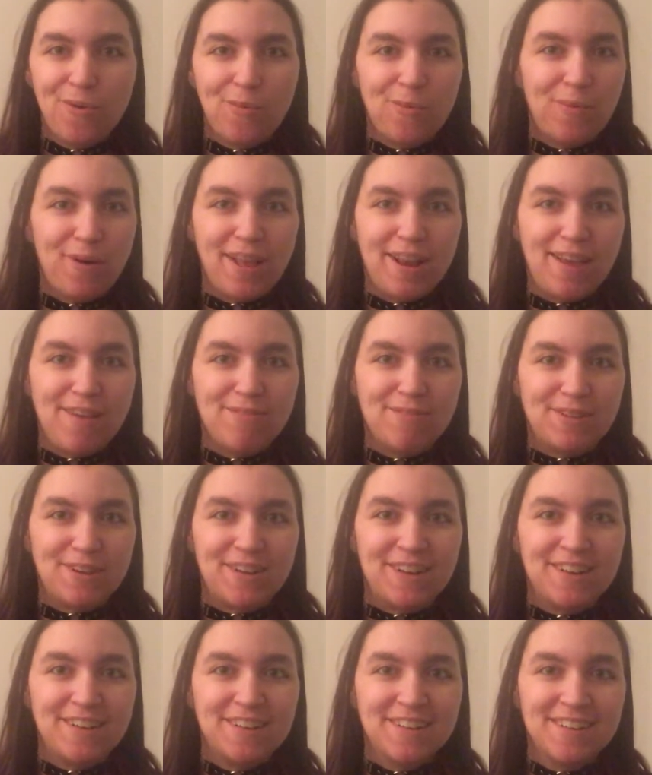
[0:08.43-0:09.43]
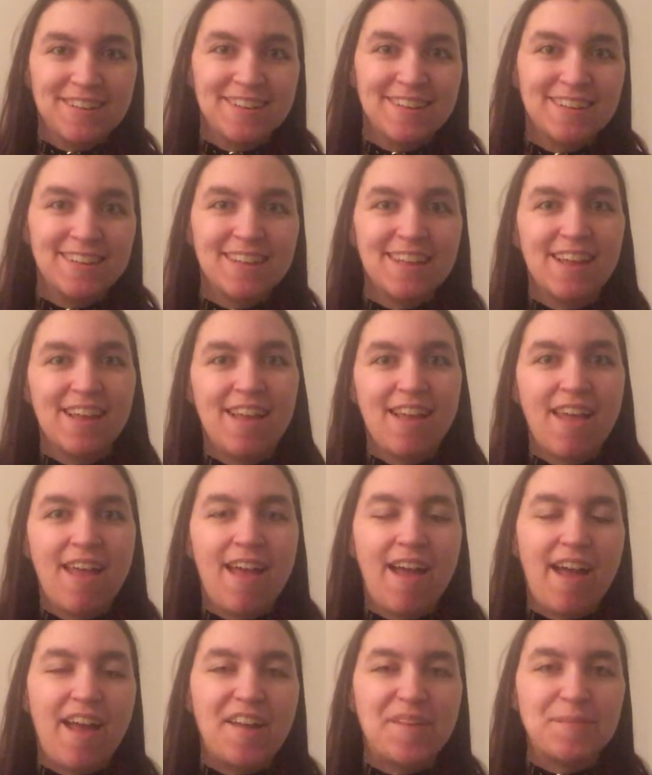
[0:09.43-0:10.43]
whatever.
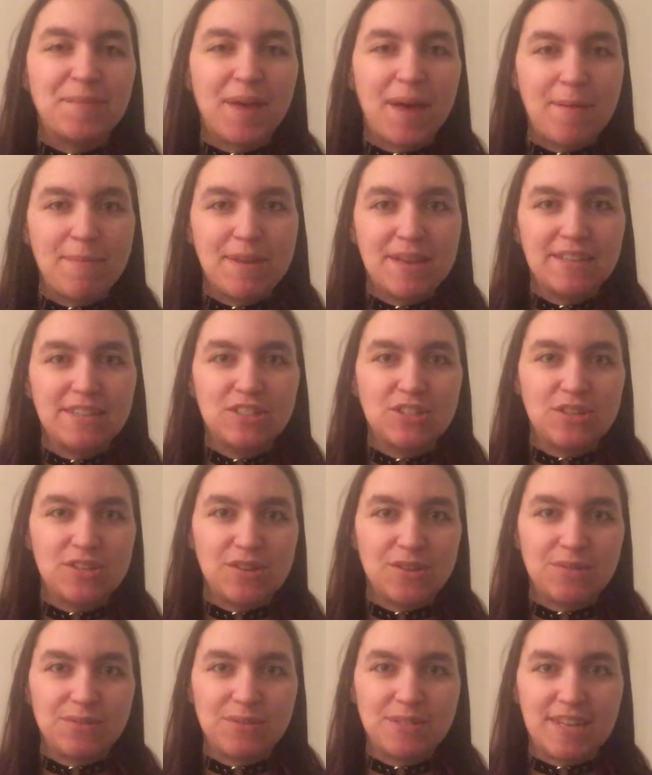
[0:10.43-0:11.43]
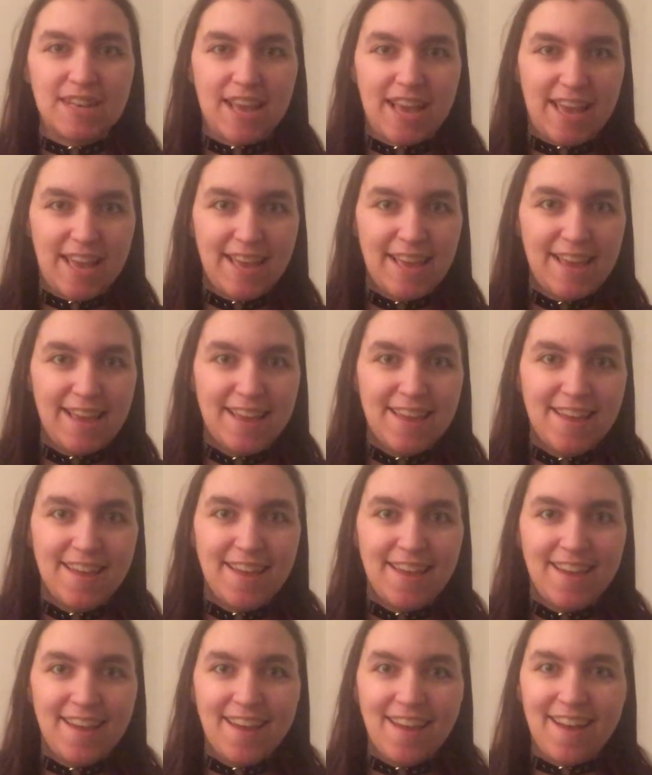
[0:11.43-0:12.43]
I'm coming to you today
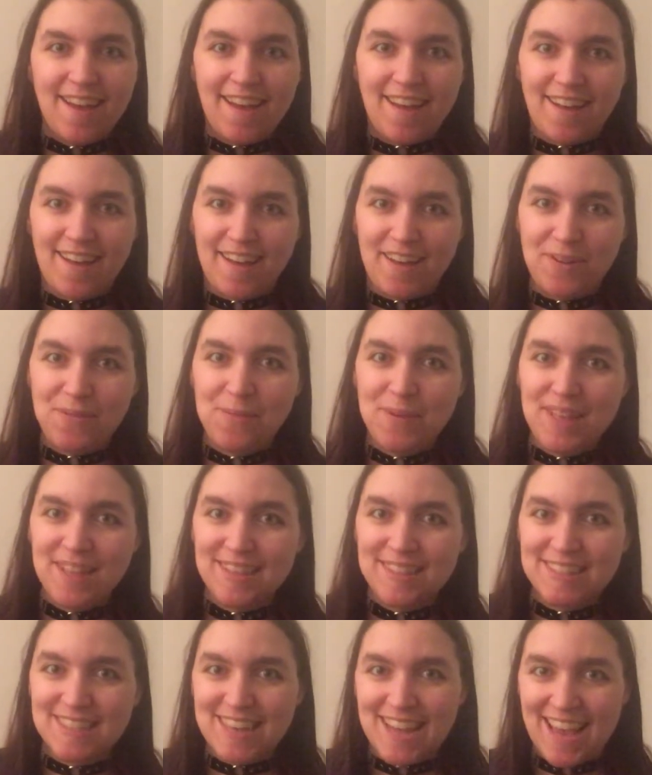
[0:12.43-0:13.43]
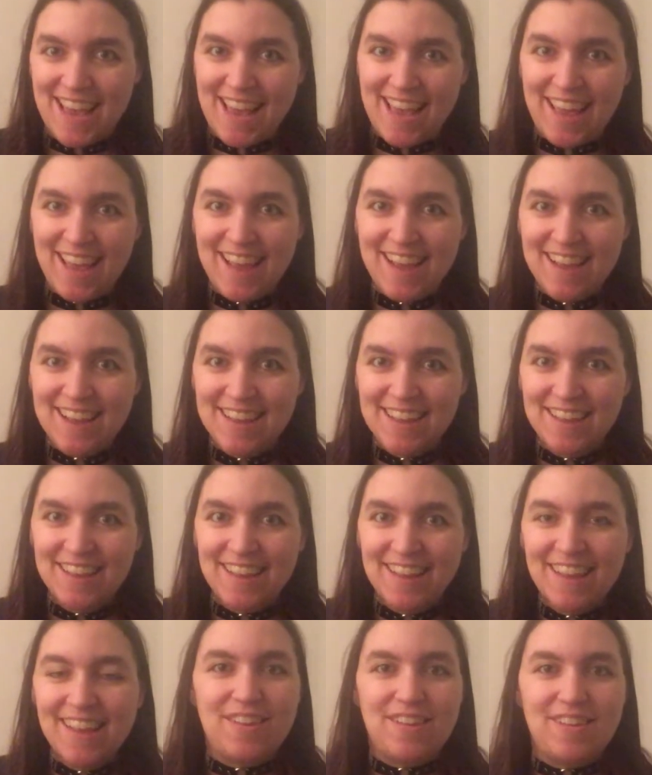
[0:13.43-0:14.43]
on a Wednesday.
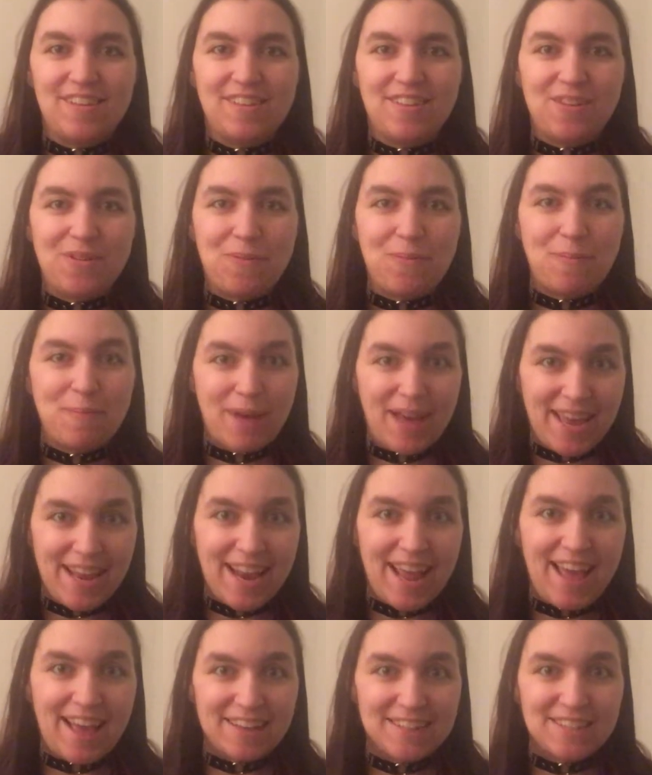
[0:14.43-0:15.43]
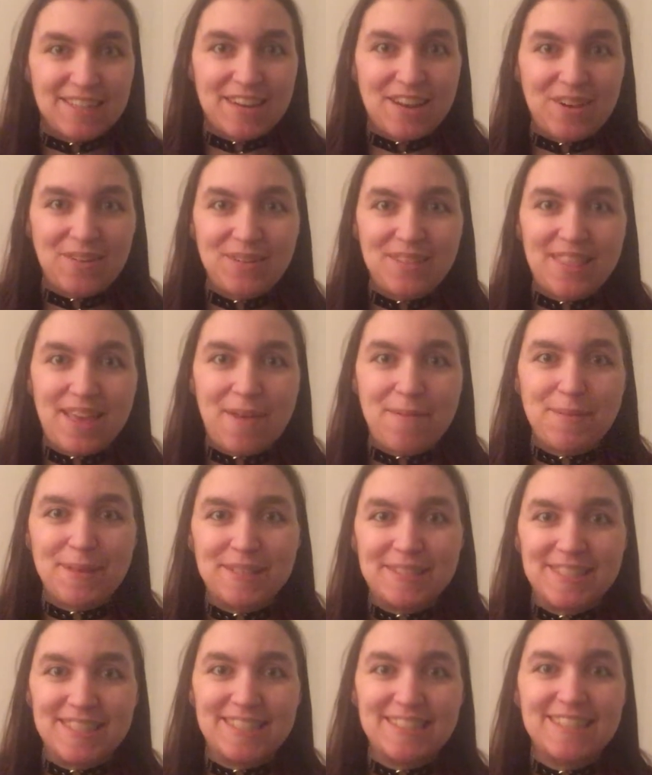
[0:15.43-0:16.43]
You might actually know what that
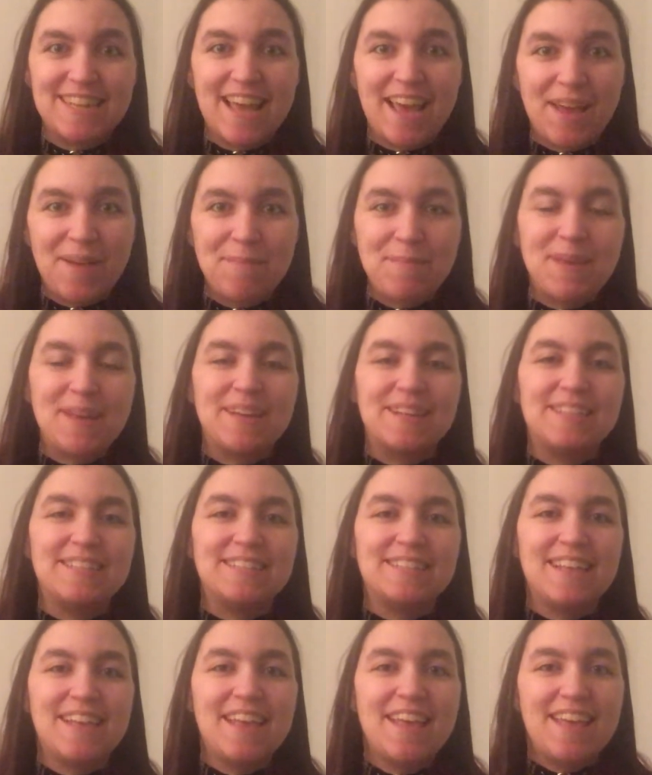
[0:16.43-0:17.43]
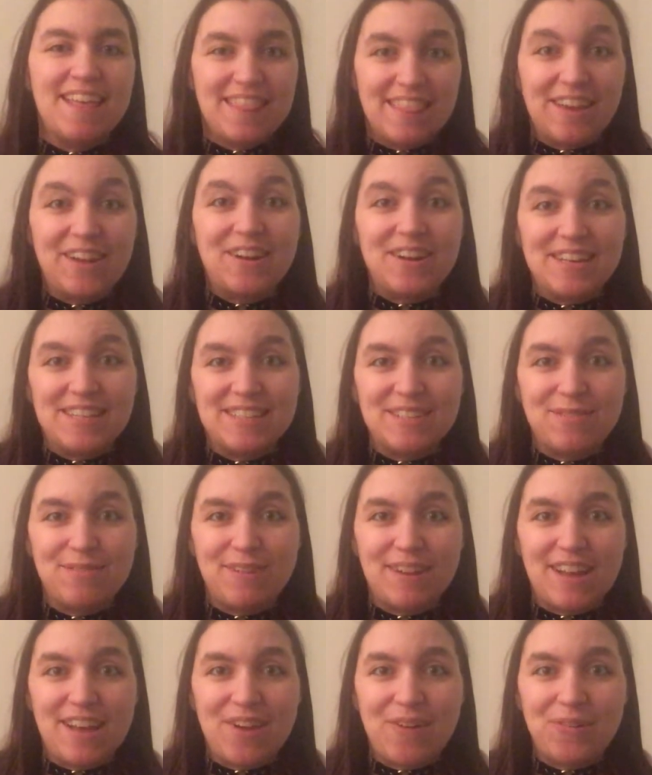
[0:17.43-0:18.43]
means this time because there is a
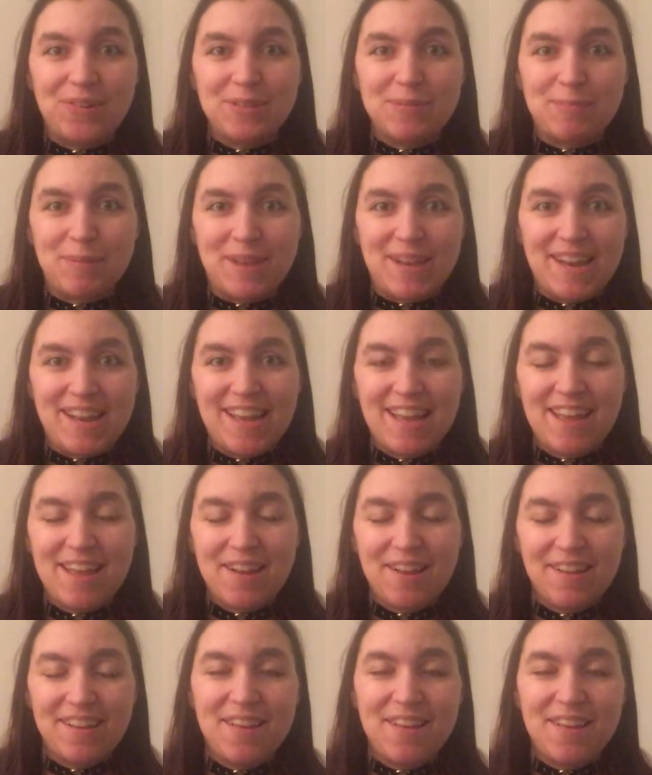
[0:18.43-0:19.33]
video explaining it,